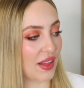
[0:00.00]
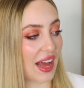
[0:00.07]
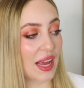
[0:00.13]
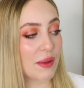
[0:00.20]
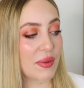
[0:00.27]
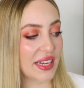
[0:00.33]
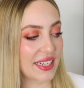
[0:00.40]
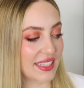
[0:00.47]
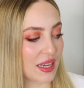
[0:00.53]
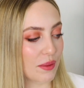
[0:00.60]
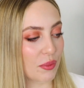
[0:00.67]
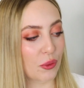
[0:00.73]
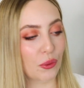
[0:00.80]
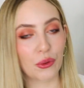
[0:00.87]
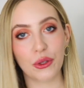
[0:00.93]
I picked up
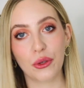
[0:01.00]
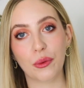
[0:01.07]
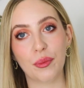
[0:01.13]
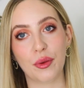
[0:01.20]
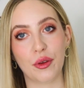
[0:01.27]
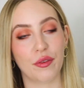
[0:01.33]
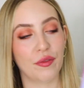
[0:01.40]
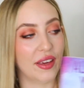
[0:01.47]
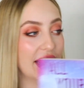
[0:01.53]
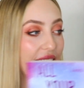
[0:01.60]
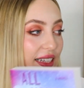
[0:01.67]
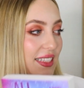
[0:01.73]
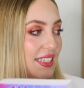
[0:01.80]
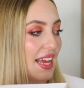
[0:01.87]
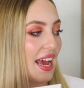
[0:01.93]
All Your
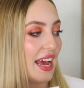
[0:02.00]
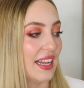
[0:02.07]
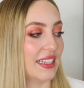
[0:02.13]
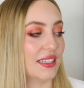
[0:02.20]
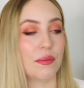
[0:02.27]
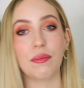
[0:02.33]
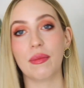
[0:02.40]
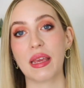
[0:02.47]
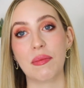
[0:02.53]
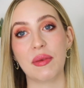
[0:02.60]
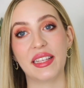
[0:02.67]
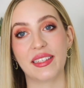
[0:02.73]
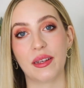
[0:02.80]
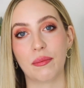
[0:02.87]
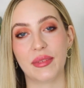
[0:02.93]
Perfects and
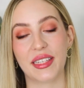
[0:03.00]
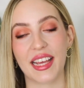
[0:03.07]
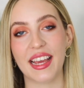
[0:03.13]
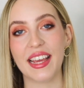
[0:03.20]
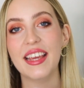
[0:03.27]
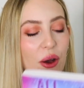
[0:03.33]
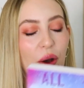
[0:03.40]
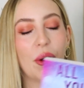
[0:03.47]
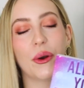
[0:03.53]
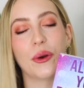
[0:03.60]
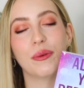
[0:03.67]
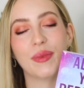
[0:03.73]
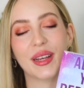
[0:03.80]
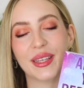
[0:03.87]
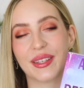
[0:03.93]
Maybe Someday.
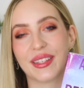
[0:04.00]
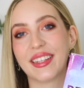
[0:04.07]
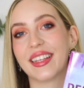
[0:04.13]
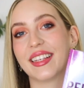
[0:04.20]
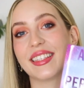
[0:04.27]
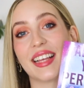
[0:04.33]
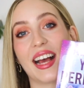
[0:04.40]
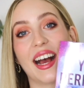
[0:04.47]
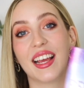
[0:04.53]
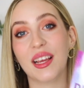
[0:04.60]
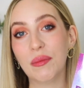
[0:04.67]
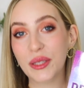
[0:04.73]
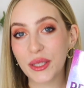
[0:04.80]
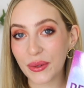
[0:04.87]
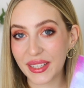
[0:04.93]
Oh my goodness, I
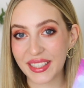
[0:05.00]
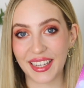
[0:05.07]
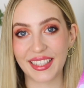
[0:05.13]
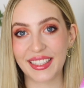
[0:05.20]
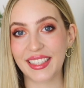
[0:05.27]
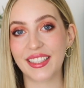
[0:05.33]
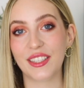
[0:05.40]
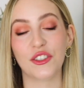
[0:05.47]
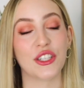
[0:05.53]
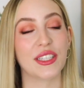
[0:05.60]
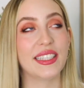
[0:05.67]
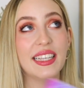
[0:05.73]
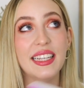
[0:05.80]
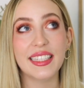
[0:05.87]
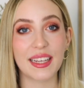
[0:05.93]
am so excited to
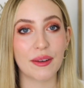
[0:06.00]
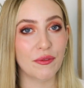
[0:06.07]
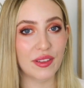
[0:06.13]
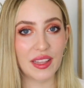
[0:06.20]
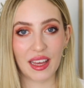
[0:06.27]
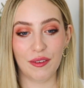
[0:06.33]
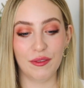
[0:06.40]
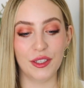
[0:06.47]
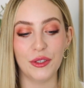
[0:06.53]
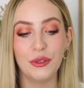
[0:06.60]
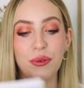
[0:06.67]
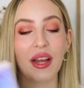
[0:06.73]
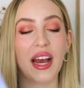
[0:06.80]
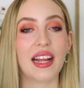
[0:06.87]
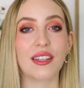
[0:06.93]
just sit down for the
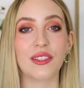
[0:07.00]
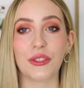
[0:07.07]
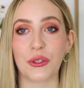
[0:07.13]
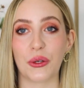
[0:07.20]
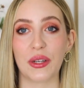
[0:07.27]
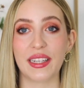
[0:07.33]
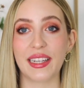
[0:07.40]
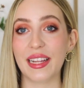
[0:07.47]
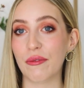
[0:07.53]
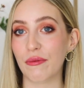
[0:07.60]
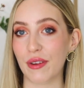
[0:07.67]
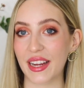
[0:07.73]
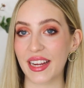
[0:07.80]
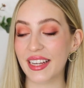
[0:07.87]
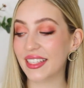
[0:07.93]
afternoon and solidly
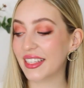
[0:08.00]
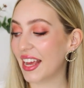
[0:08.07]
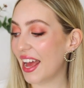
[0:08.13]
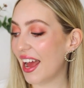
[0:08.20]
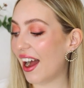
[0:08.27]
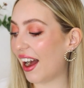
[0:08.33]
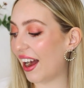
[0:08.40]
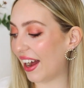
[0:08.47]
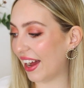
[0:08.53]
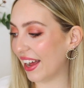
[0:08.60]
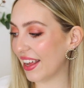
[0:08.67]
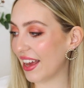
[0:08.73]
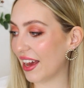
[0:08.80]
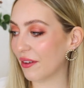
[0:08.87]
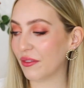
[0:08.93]
read.
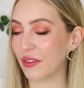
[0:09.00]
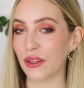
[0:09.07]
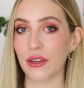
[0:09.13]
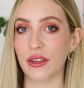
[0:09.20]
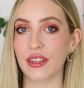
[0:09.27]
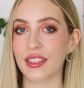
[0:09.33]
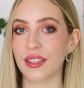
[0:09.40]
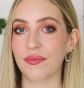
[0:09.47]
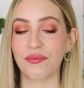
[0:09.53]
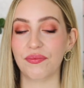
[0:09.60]
I have heard